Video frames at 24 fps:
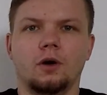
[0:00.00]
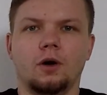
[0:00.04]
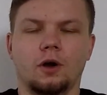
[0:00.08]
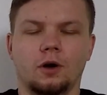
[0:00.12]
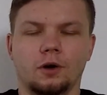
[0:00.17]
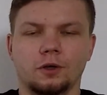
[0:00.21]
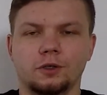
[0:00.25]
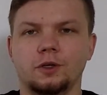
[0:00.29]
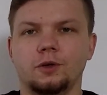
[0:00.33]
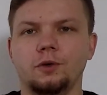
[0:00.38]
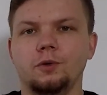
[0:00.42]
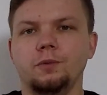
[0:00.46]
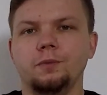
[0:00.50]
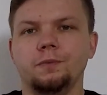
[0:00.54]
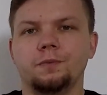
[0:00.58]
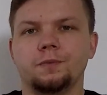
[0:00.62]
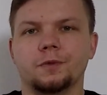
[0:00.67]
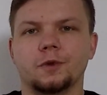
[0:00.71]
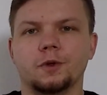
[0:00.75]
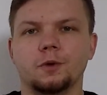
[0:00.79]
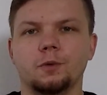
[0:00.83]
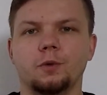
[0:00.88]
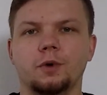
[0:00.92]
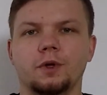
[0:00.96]
Also,
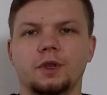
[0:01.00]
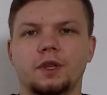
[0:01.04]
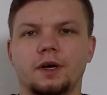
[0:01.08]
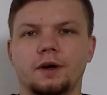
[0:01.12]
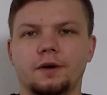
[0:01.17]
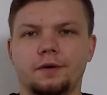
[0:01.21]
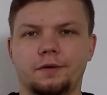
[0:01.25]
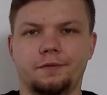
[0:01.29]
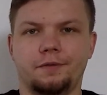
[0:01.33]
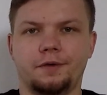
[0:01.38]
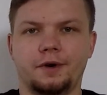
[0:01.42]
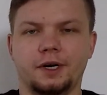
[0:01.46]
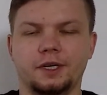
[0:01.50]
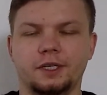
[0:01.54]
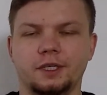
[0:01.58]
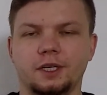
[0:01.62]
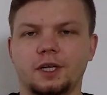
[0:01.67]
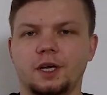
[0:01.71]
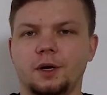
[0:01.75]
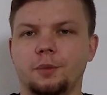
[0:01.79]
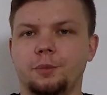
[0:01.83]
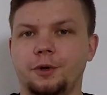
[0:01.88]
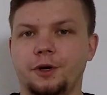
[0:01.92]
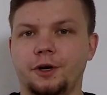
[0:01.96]
with the
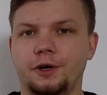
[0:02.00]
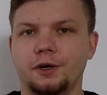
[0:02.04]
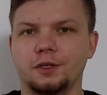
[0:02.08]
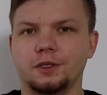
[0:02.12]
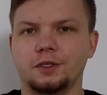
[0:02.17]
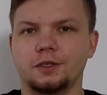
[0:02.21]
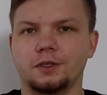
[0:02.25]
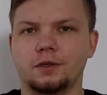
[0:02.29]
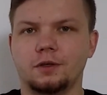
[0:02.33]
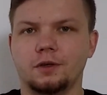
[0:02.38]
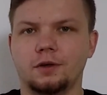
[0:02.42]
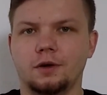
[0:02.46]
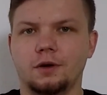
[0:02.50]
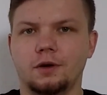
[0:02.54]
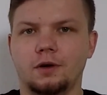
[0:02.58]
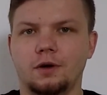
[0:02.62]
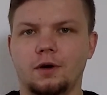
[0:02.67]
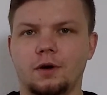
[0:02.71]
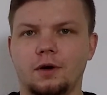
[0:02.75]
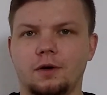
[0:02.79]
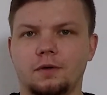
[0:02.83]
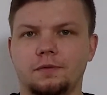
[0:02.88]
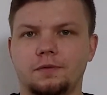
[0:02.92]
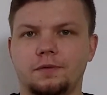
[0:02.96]
friendly appearance
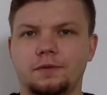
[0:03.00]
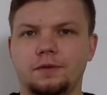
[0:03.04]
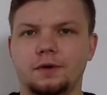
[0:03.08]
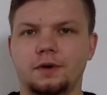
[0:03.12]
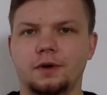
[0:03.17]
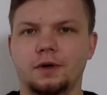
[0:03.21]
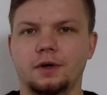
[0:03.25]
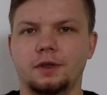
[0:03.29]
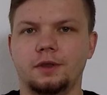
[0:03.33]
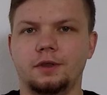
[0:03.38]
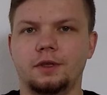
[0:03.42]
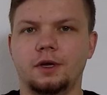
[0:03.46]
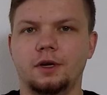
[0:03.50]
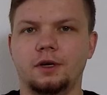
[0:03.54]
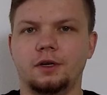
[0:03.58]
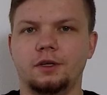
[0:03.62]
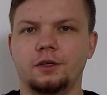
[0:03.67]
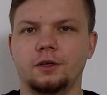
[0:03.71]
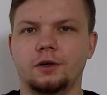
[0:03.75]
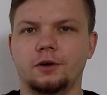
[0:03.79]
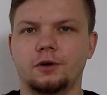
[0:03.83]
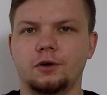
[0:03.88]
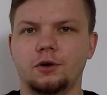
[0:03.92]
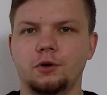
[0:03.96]
of the
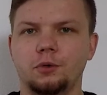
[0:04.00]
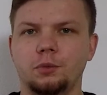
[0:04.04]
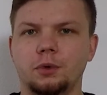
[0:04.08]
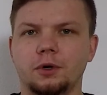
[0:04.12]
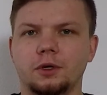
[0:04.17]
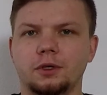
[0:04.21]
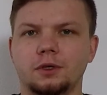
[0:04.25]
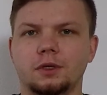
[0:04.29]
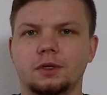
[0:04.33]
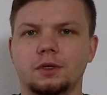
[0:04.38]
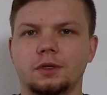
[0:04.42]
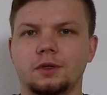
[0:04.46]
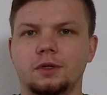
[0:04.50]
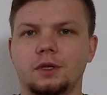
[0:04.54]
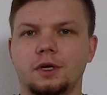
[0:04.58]
Leo robot,